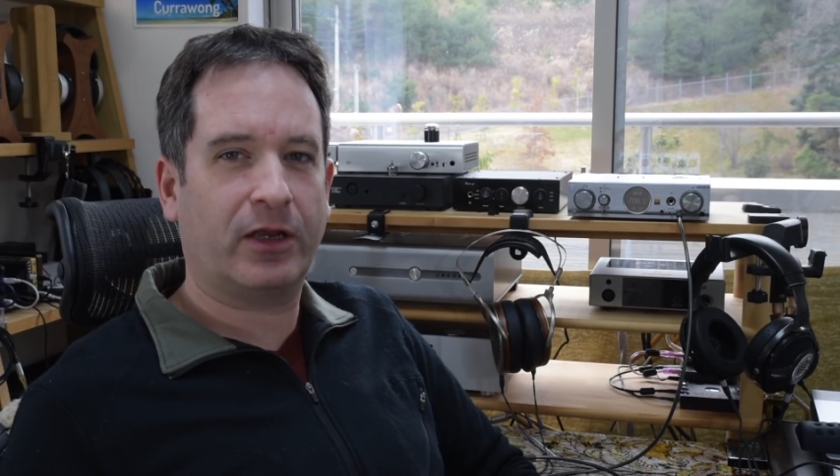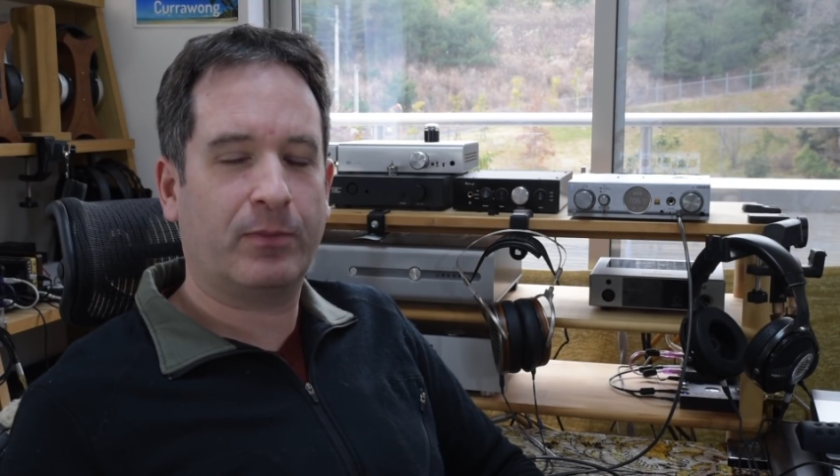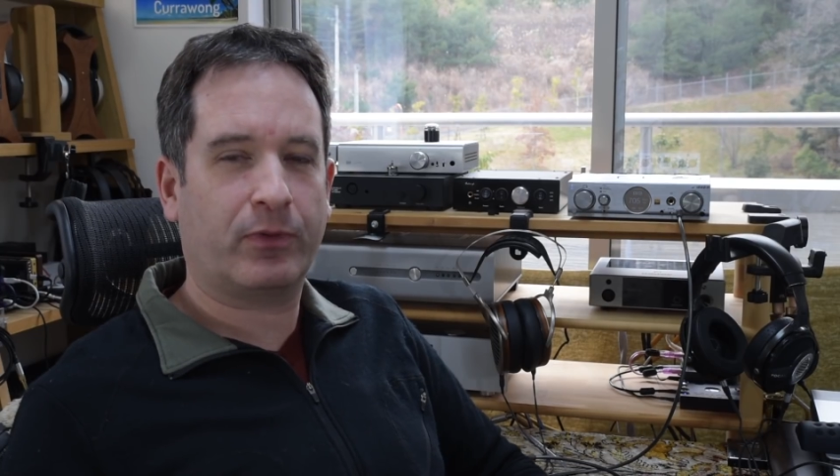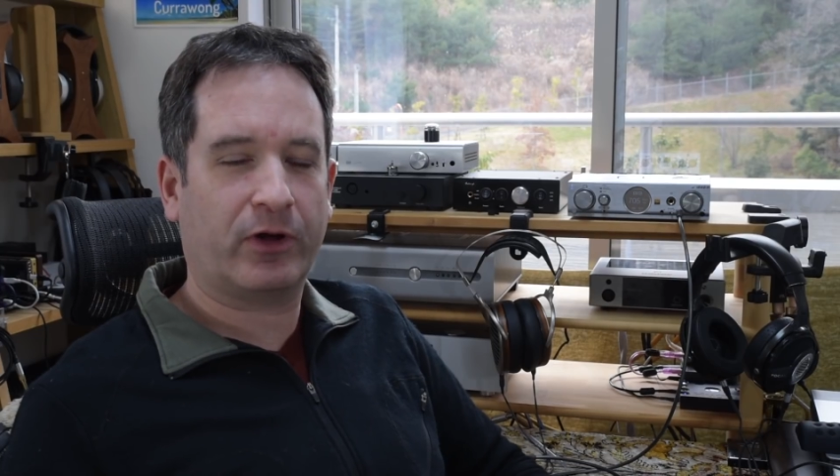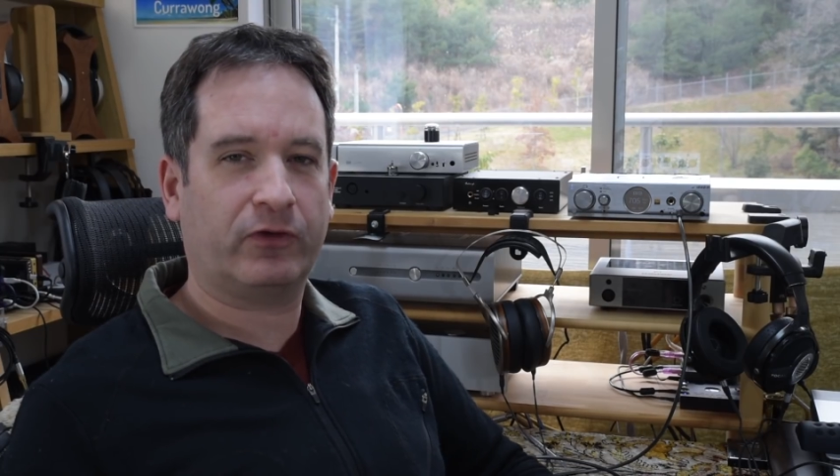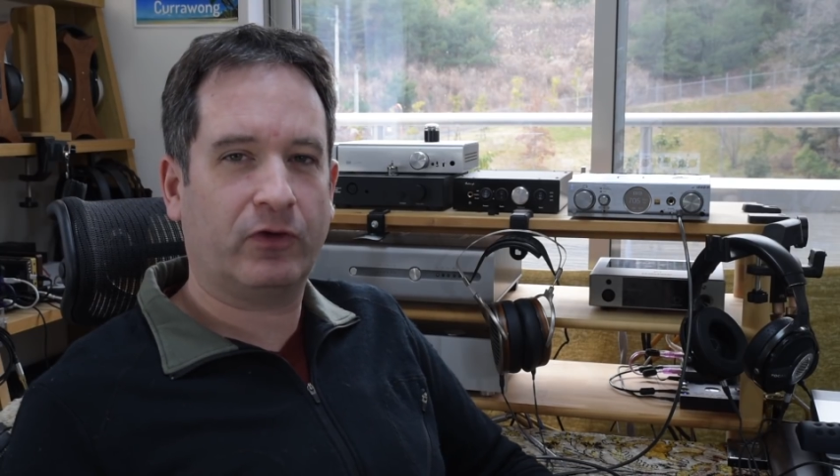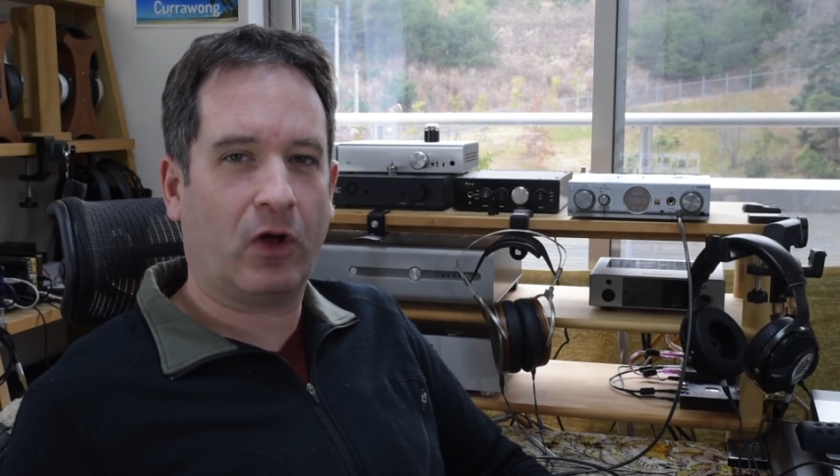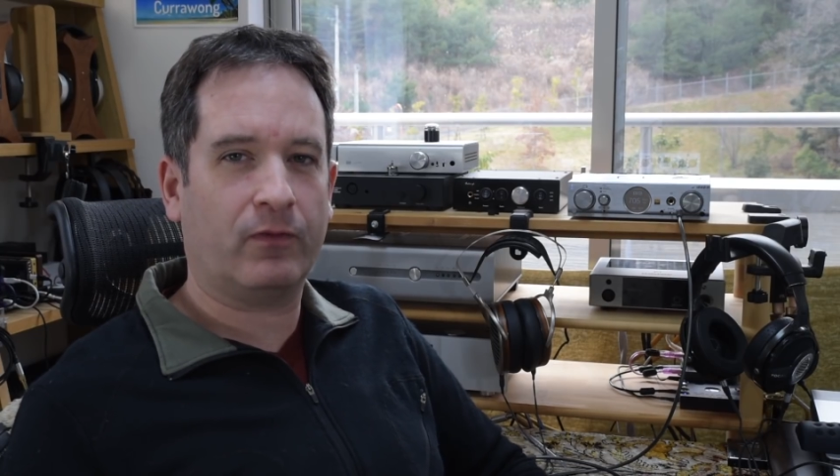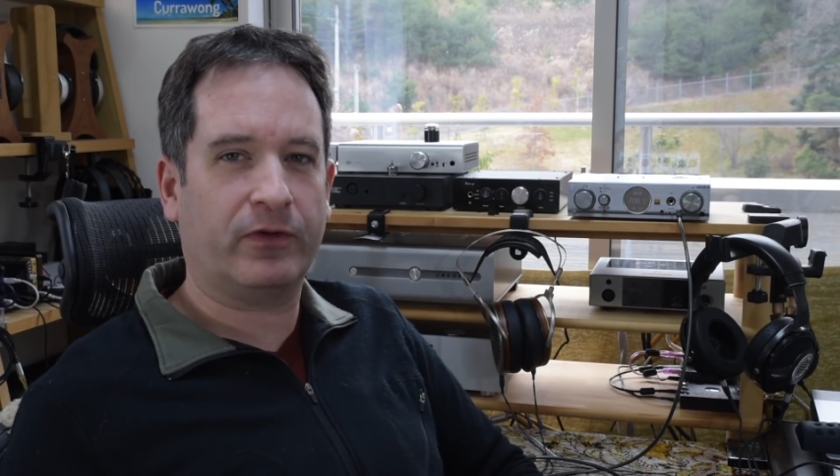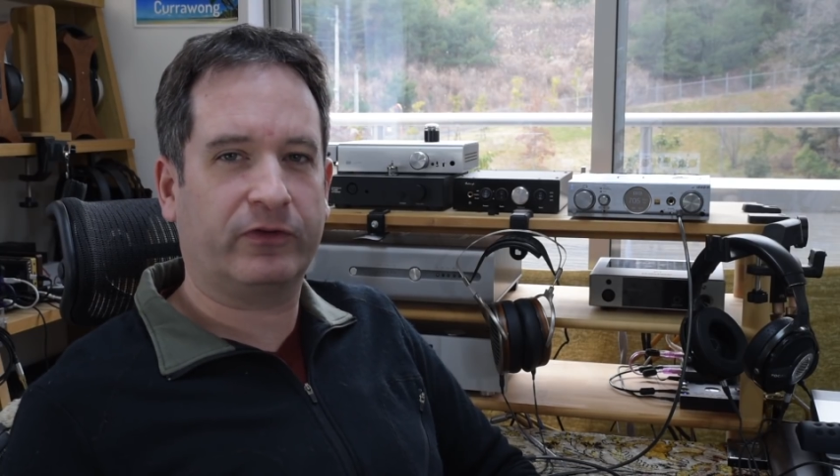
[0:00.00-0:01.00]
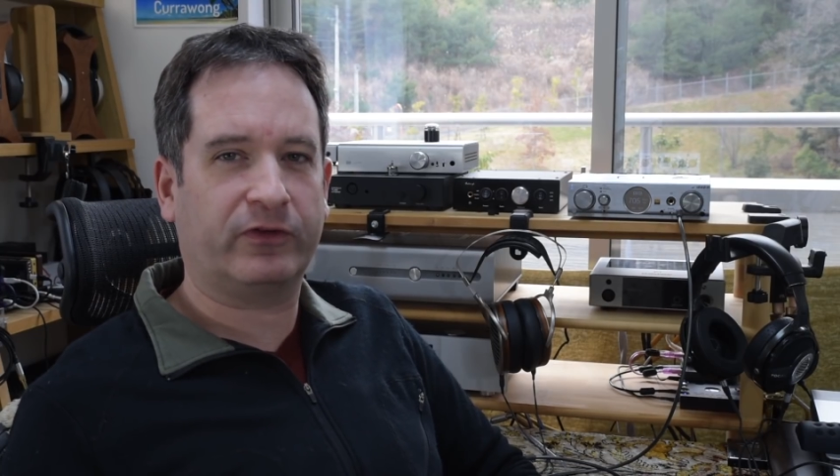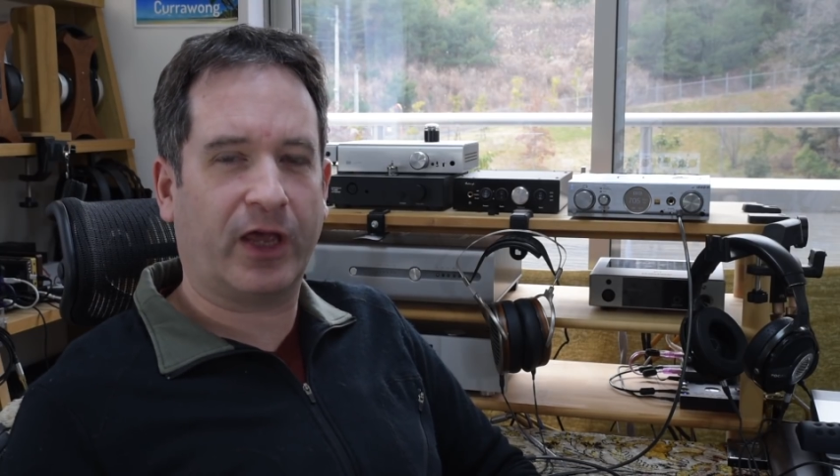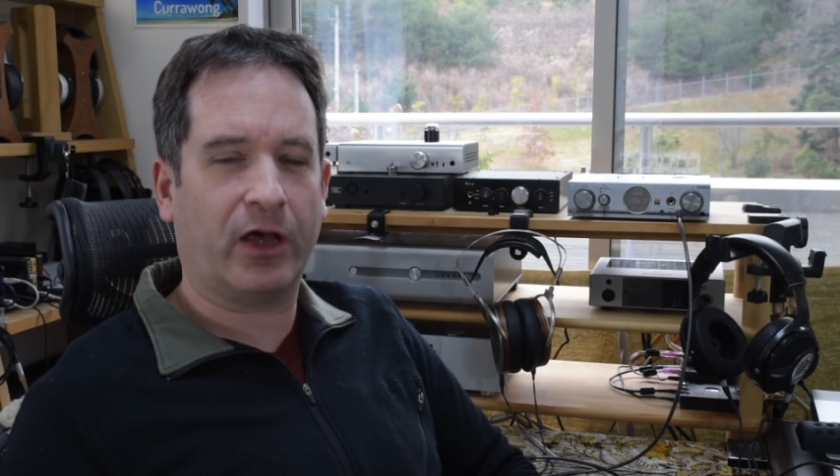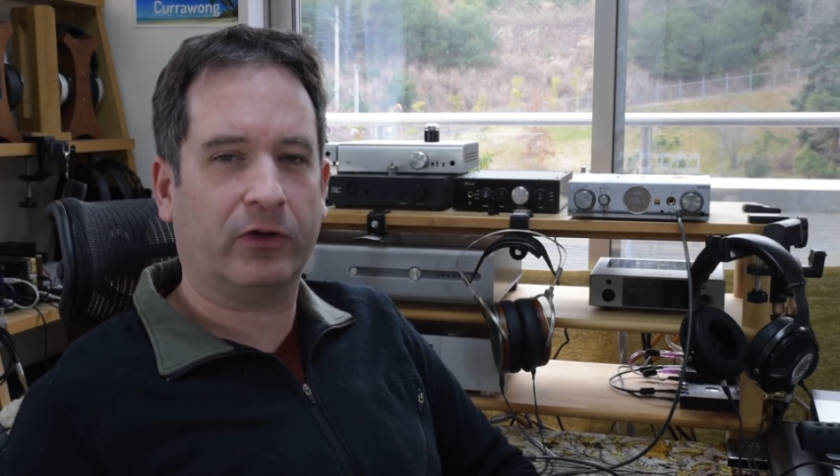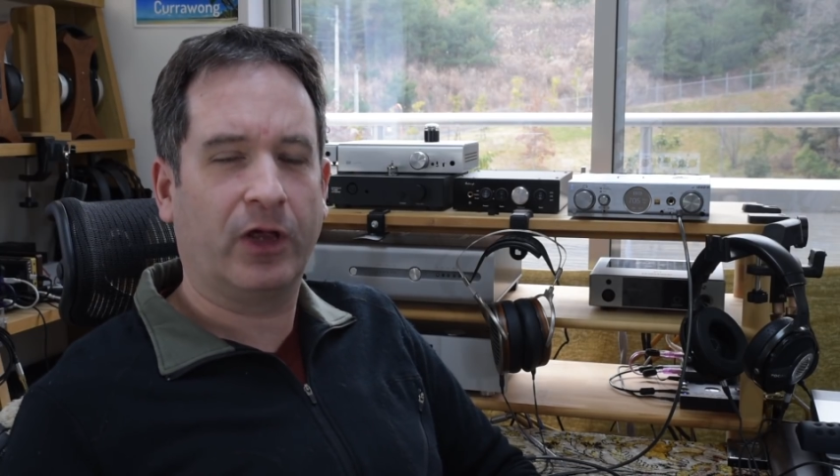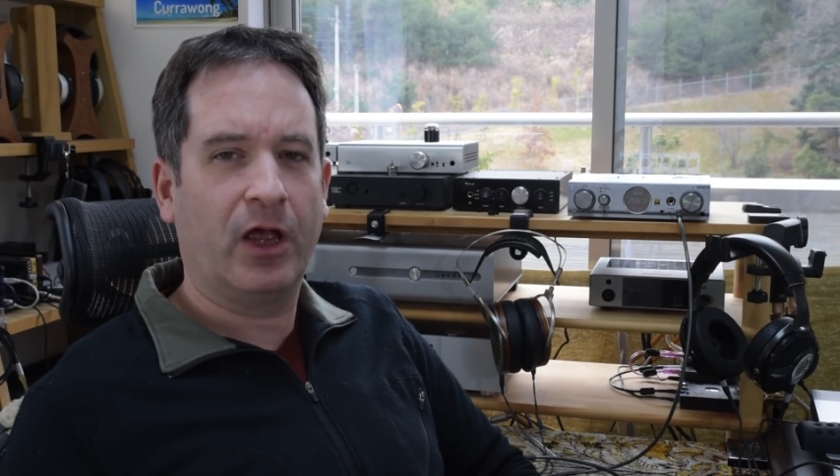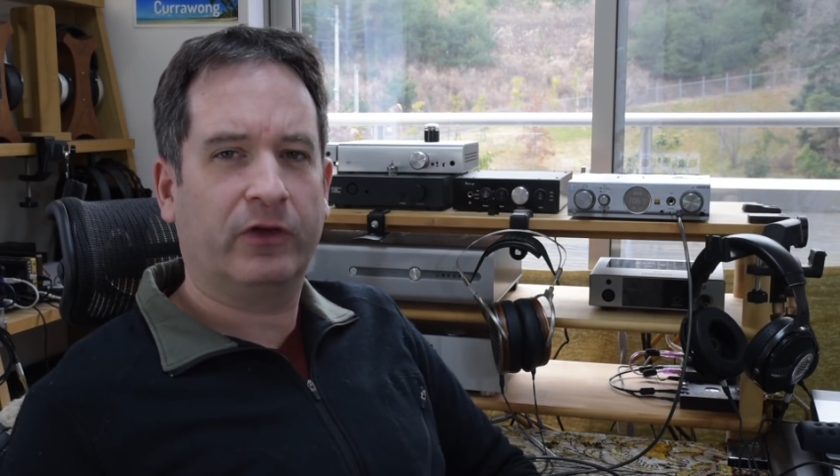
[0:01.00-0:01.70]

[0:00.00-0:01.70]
an impression of the sound.